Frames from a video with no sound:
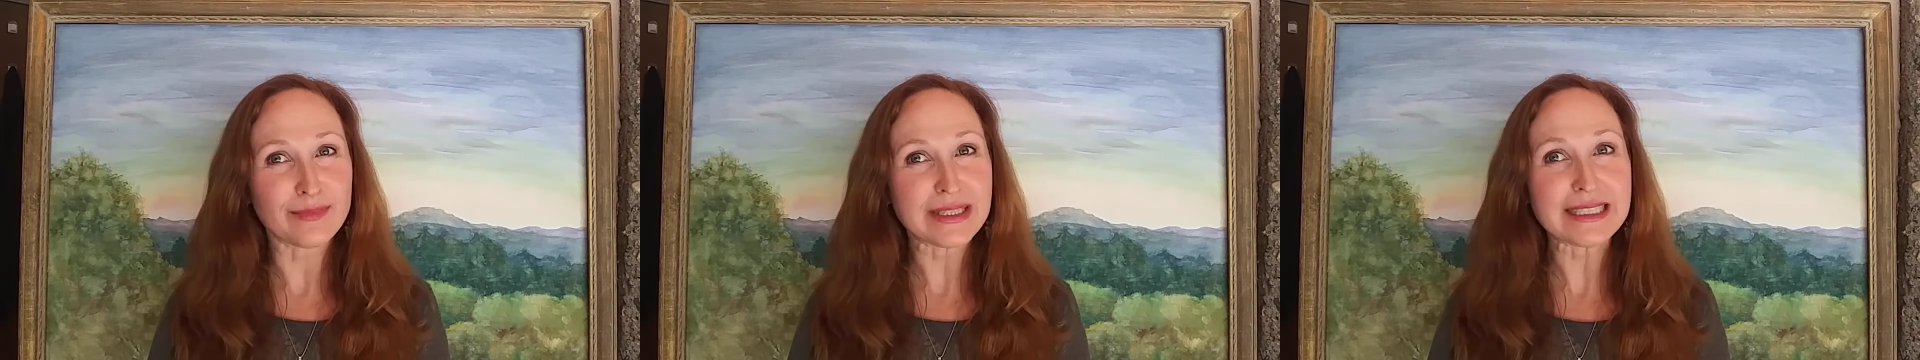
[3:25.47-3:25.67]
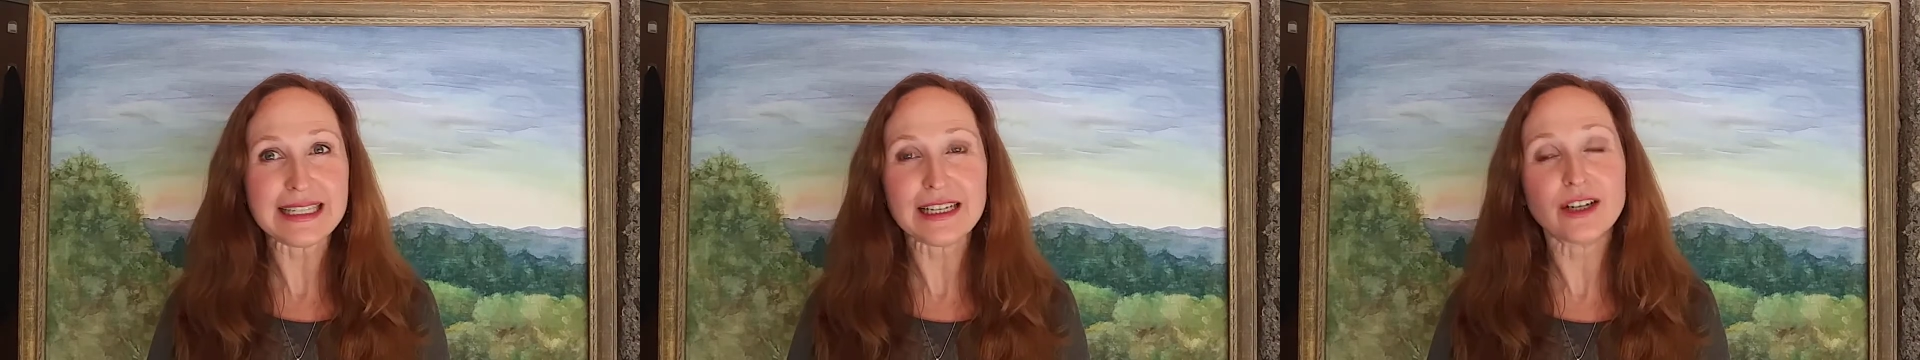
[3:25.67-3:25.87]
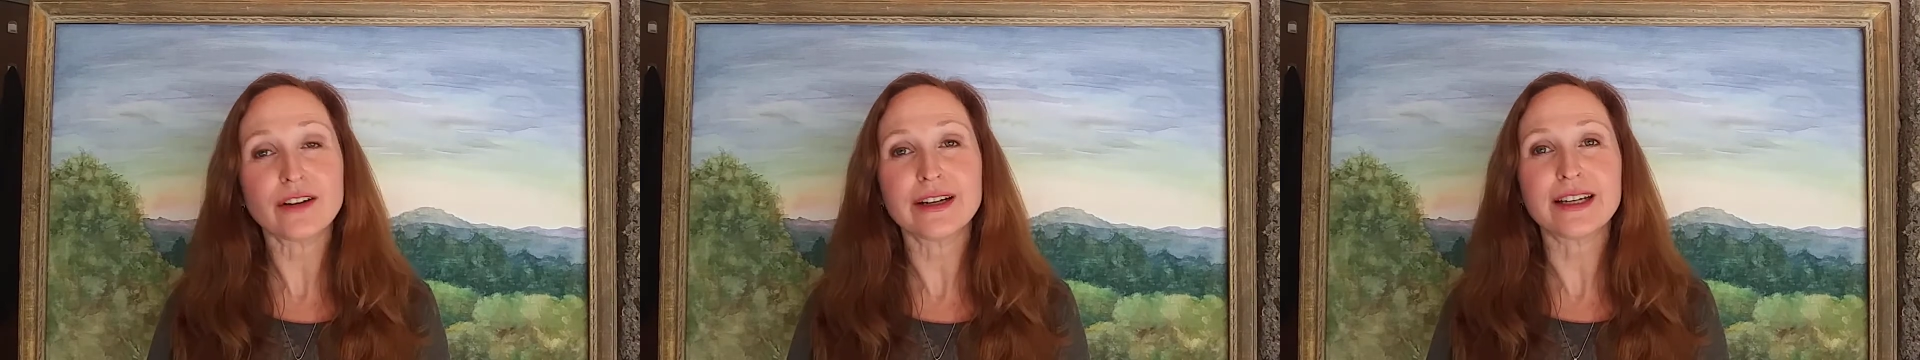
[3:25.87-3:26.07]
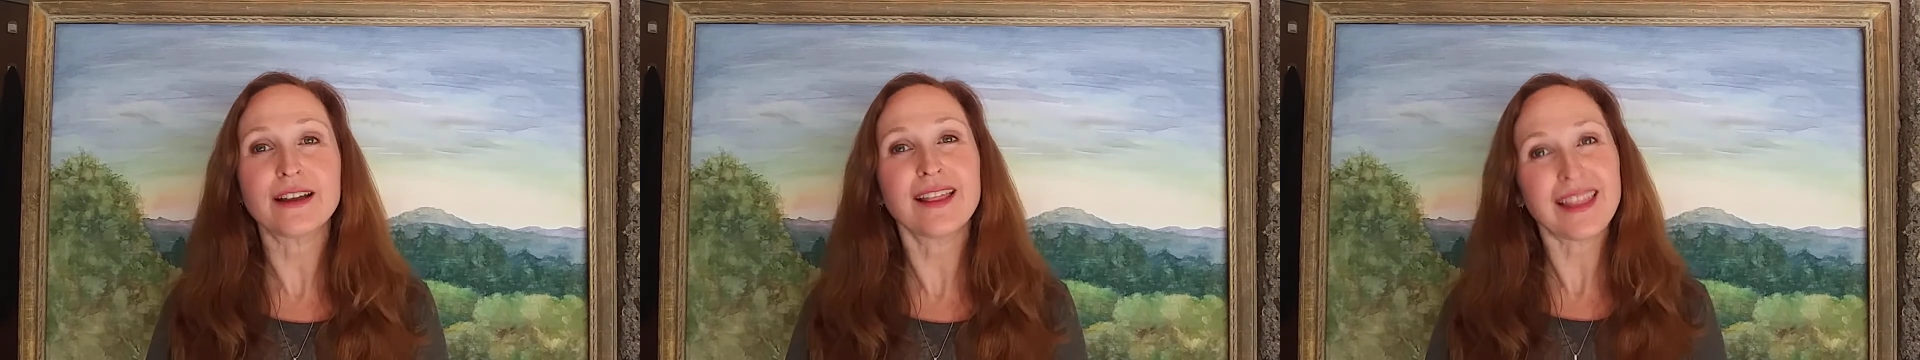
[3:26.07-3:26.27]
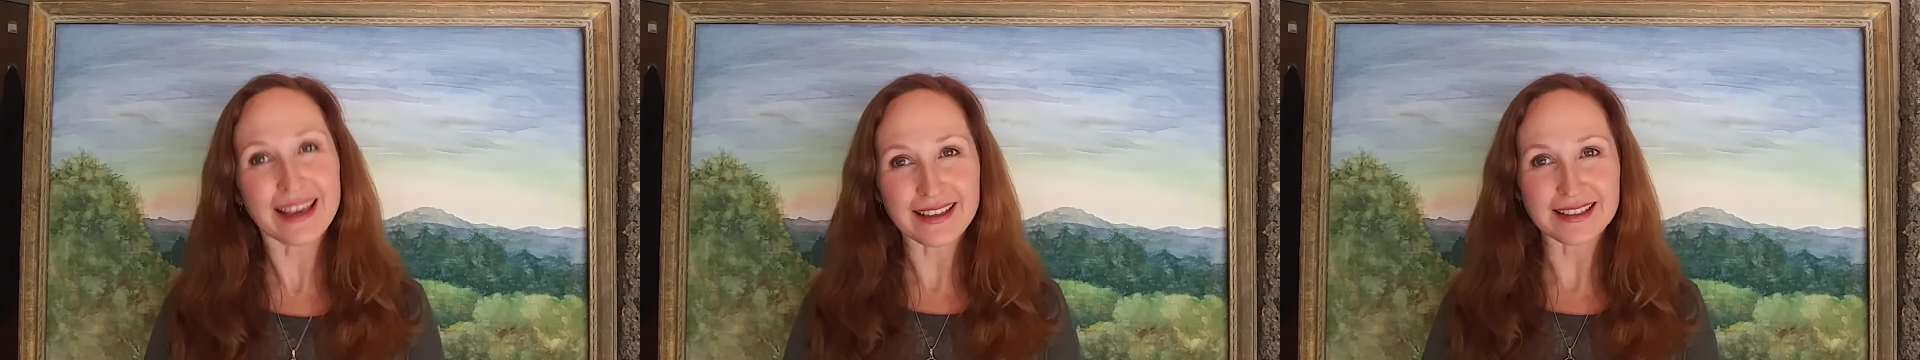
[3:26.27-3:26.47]

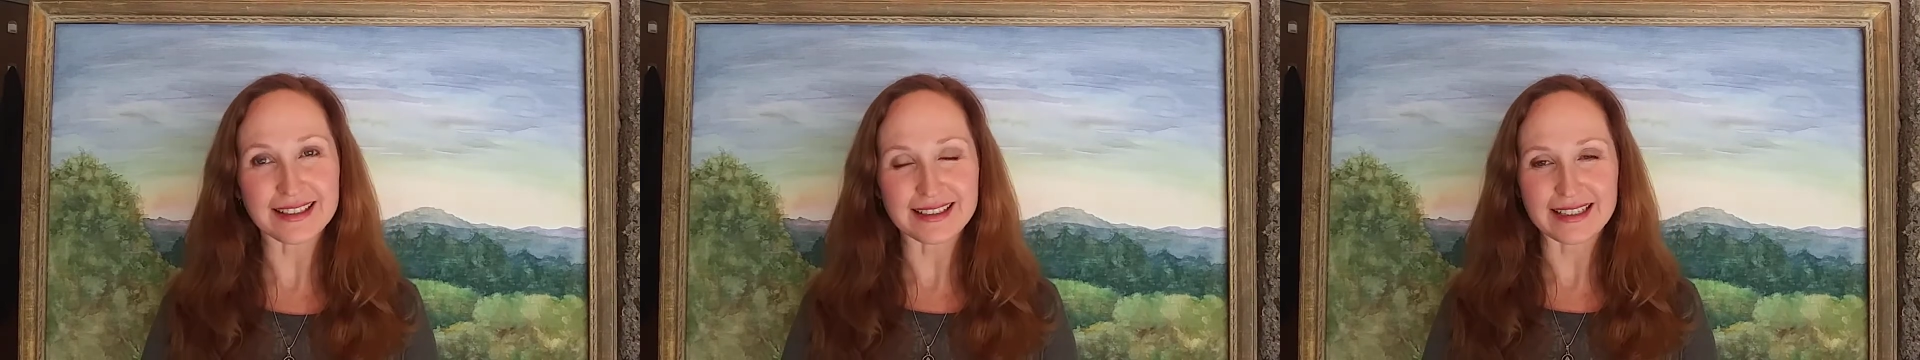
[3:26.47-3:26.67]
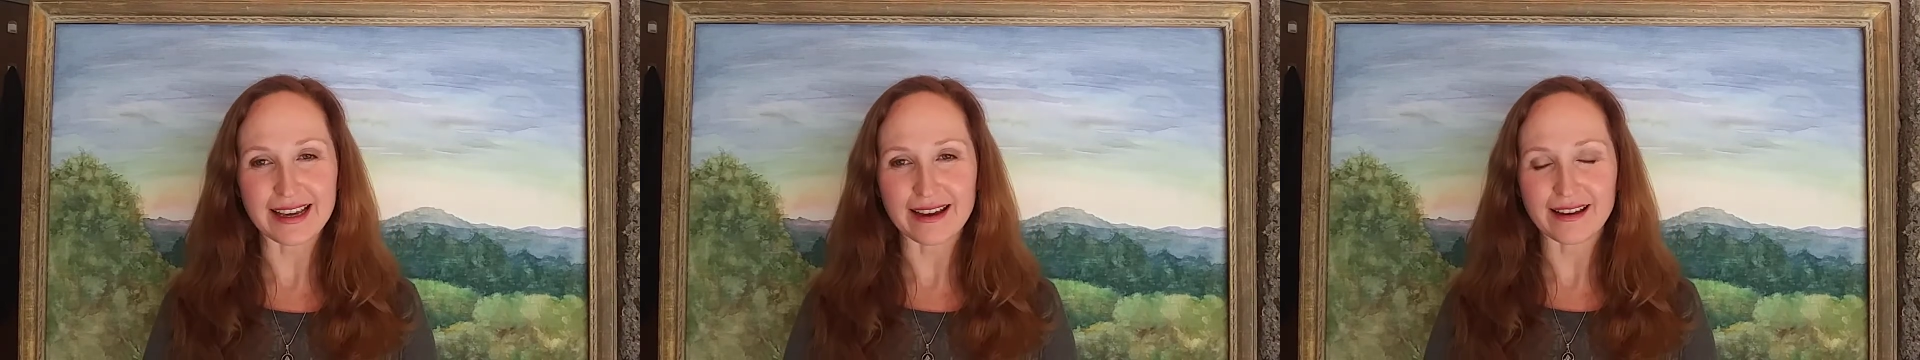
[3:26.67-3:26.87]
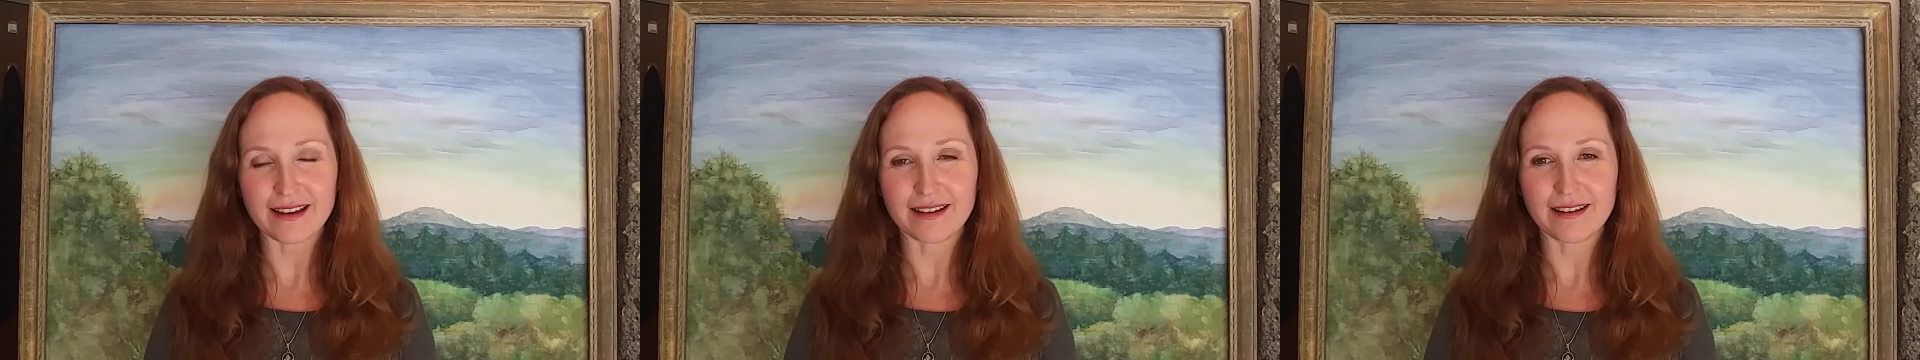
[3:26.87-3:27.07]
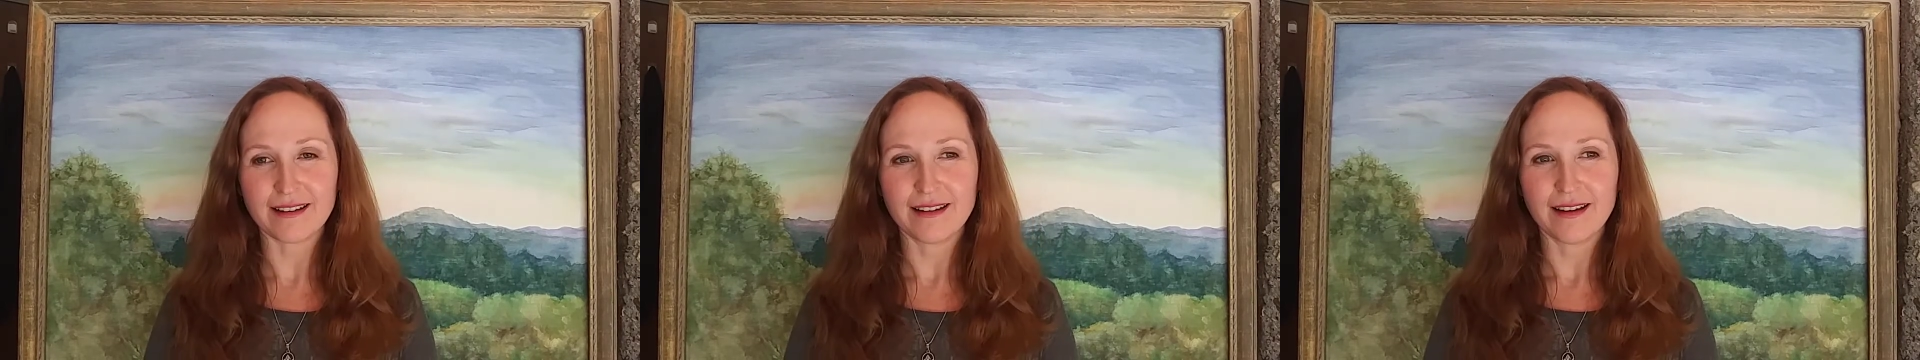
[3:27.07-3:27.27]
materialistic